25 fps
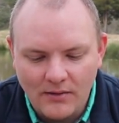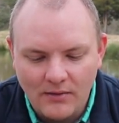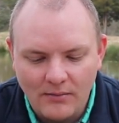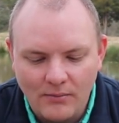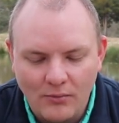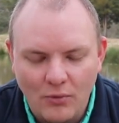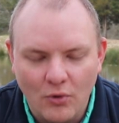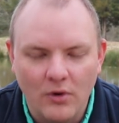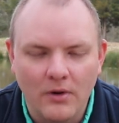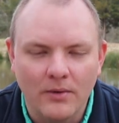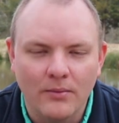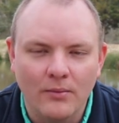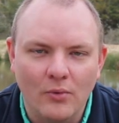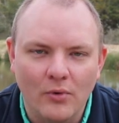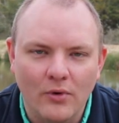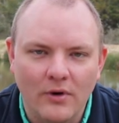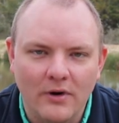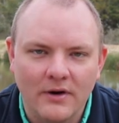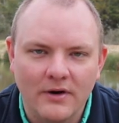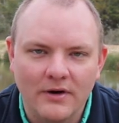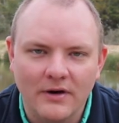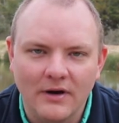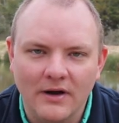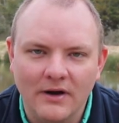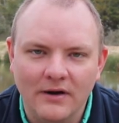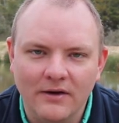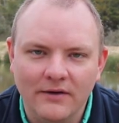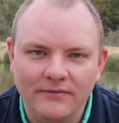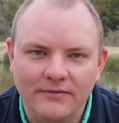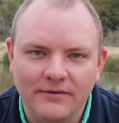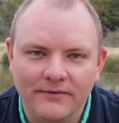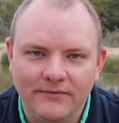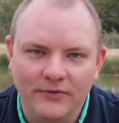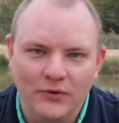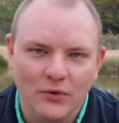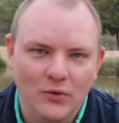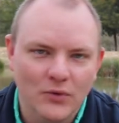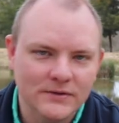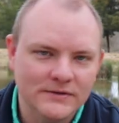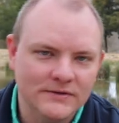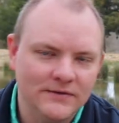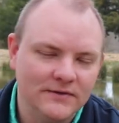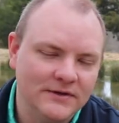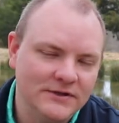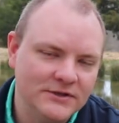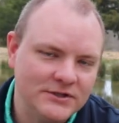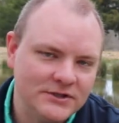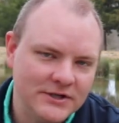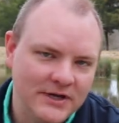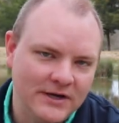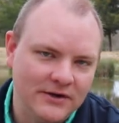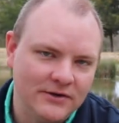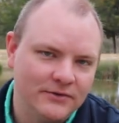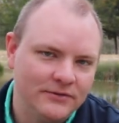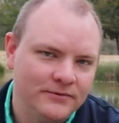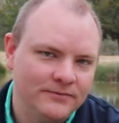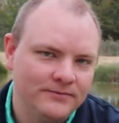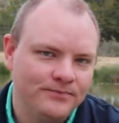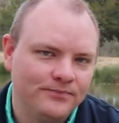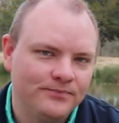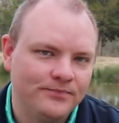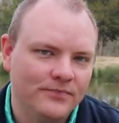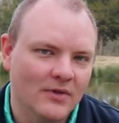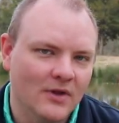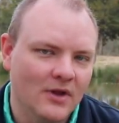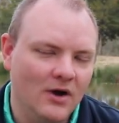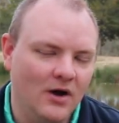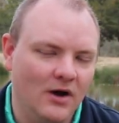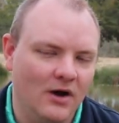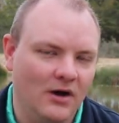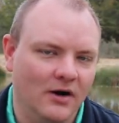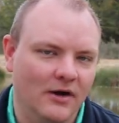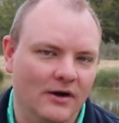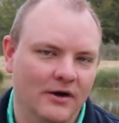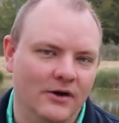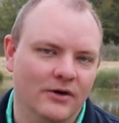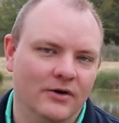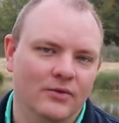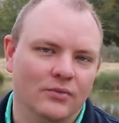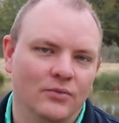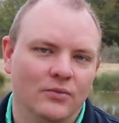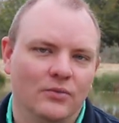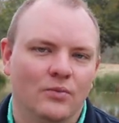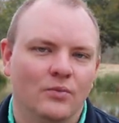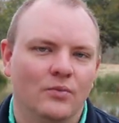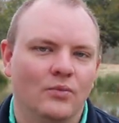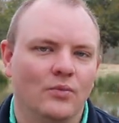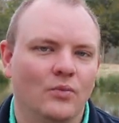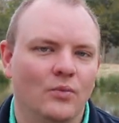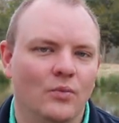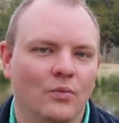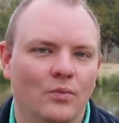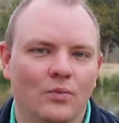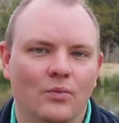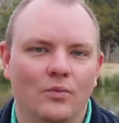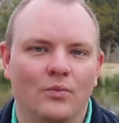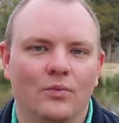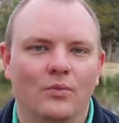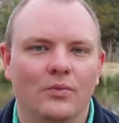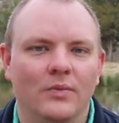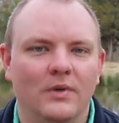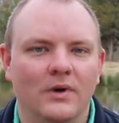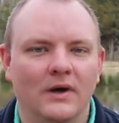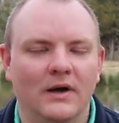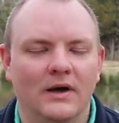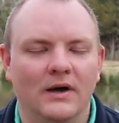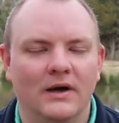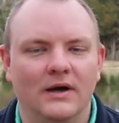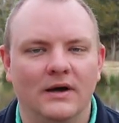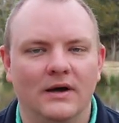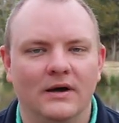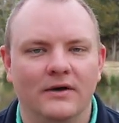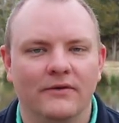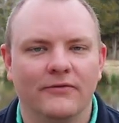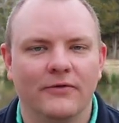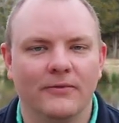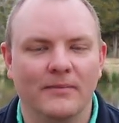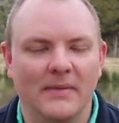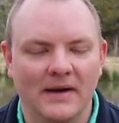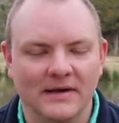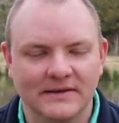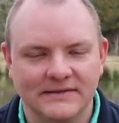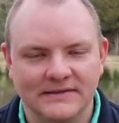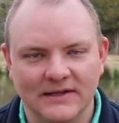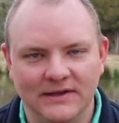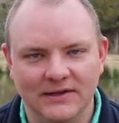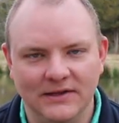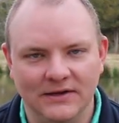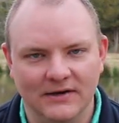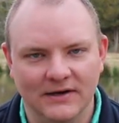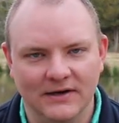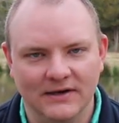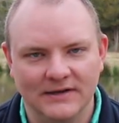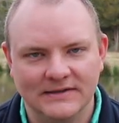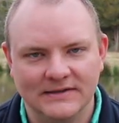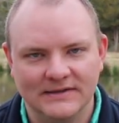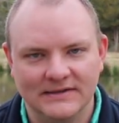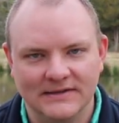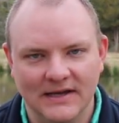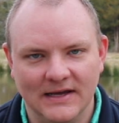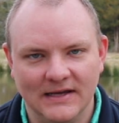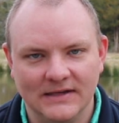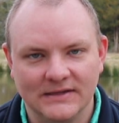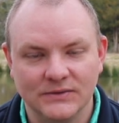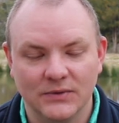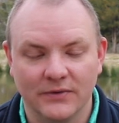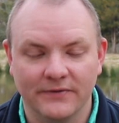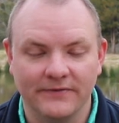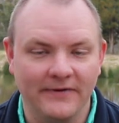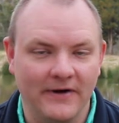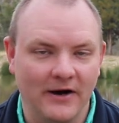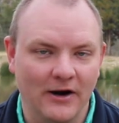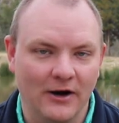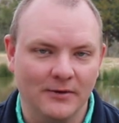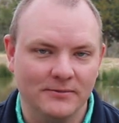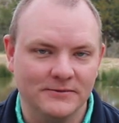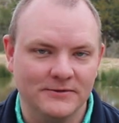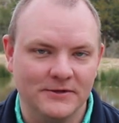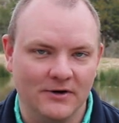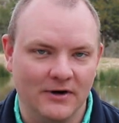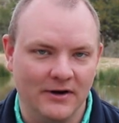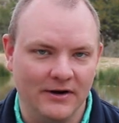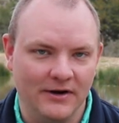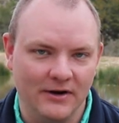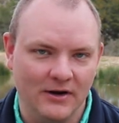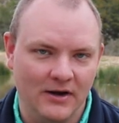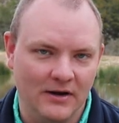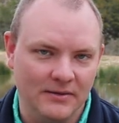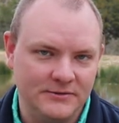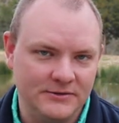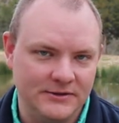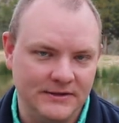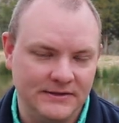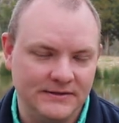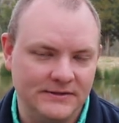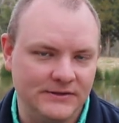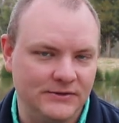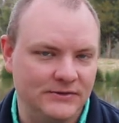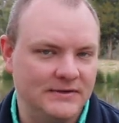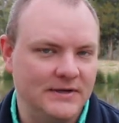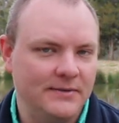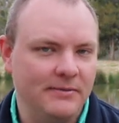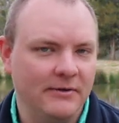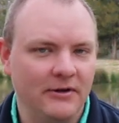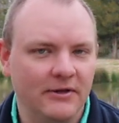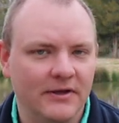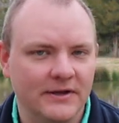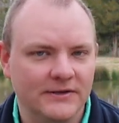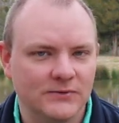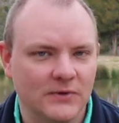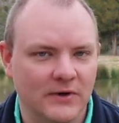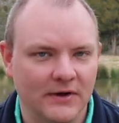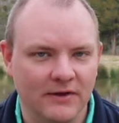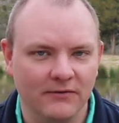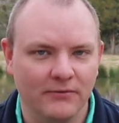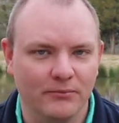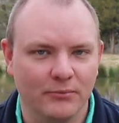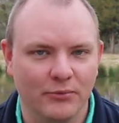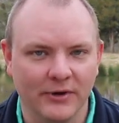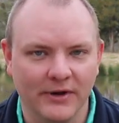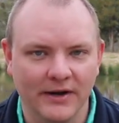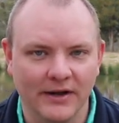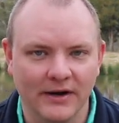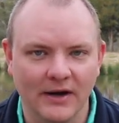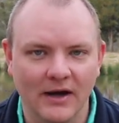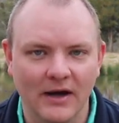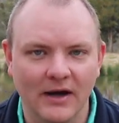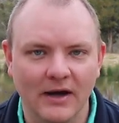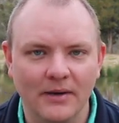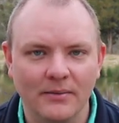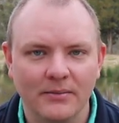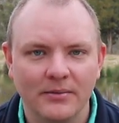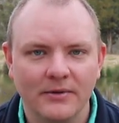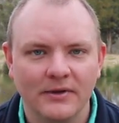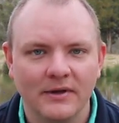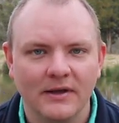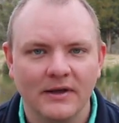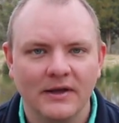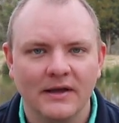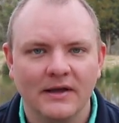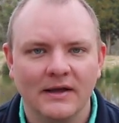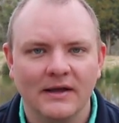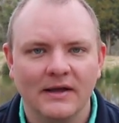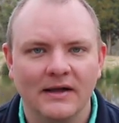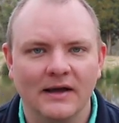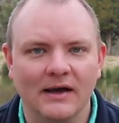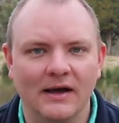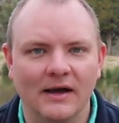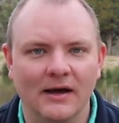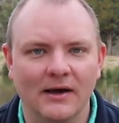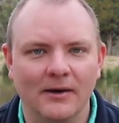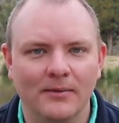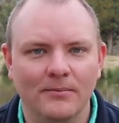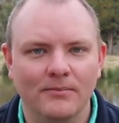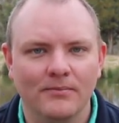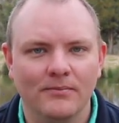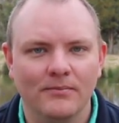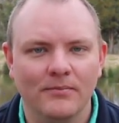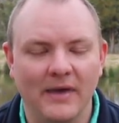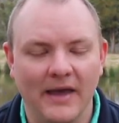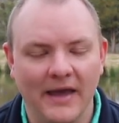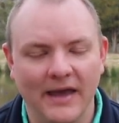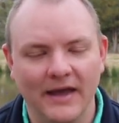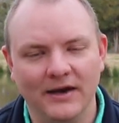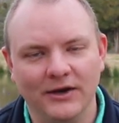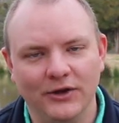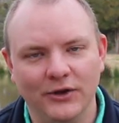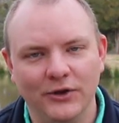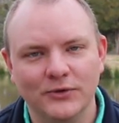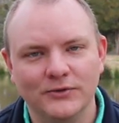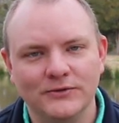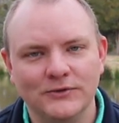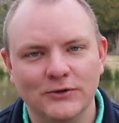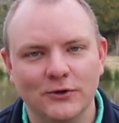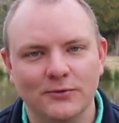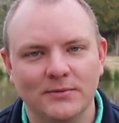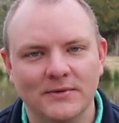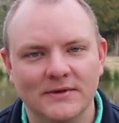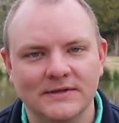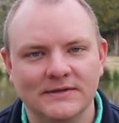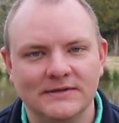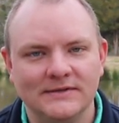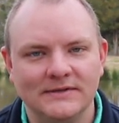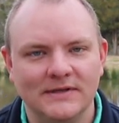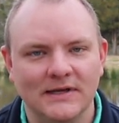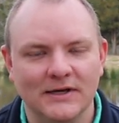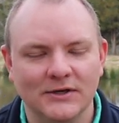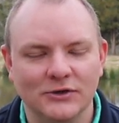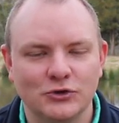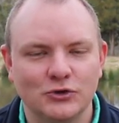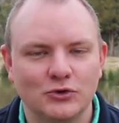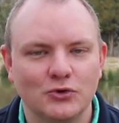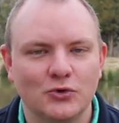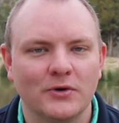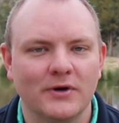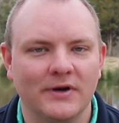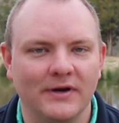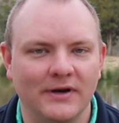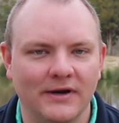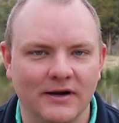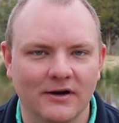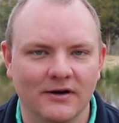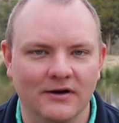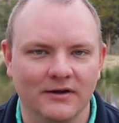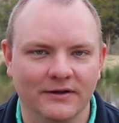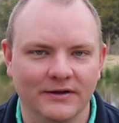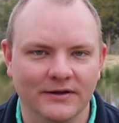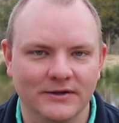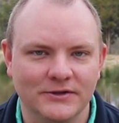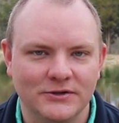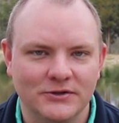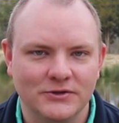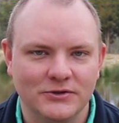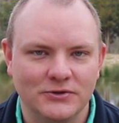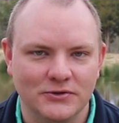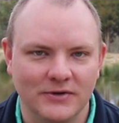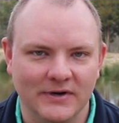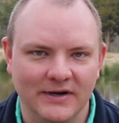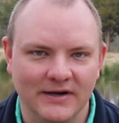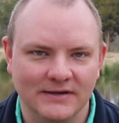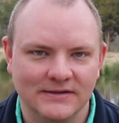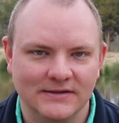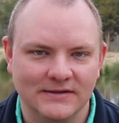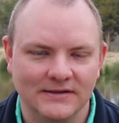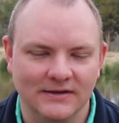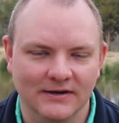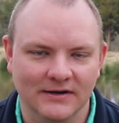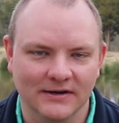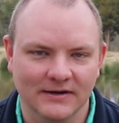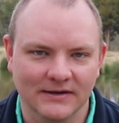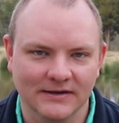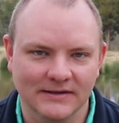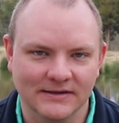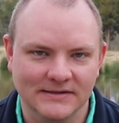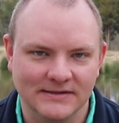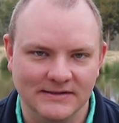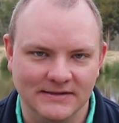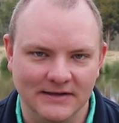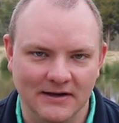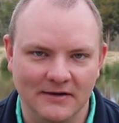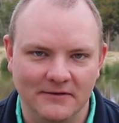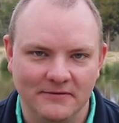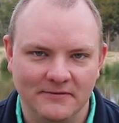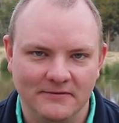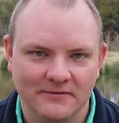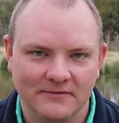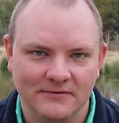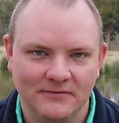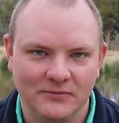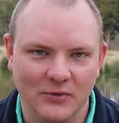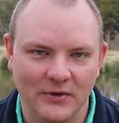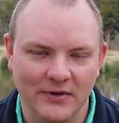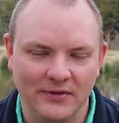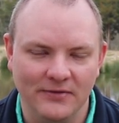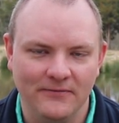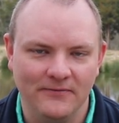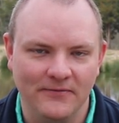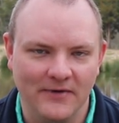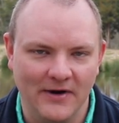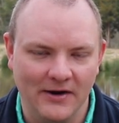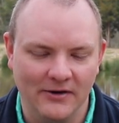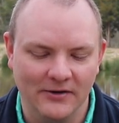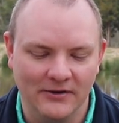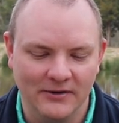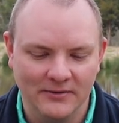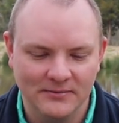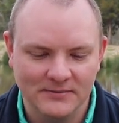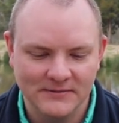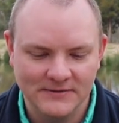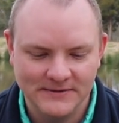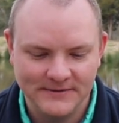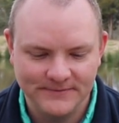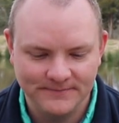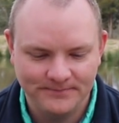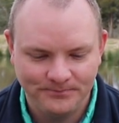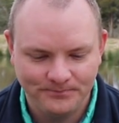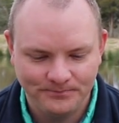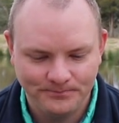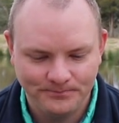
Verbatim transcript: more and more of the viewers on this channel are uh, from outside the United States where firearms are not an option. So typically that's why I don't even bring it up. Um, and YouTube is extraordinarily strict on stuff with firearms.